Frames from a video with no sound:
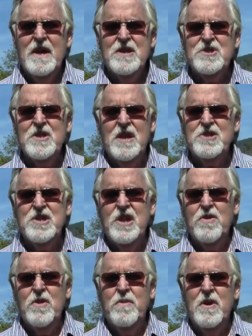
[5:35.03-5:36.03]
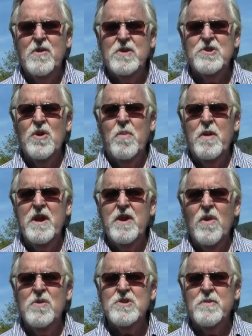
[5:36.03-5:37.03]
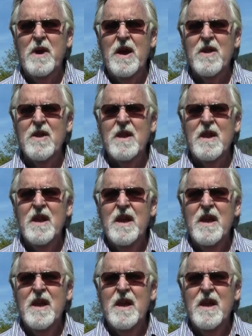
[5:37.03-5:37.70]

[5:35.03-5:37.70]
It's not secret because nobody knows about it.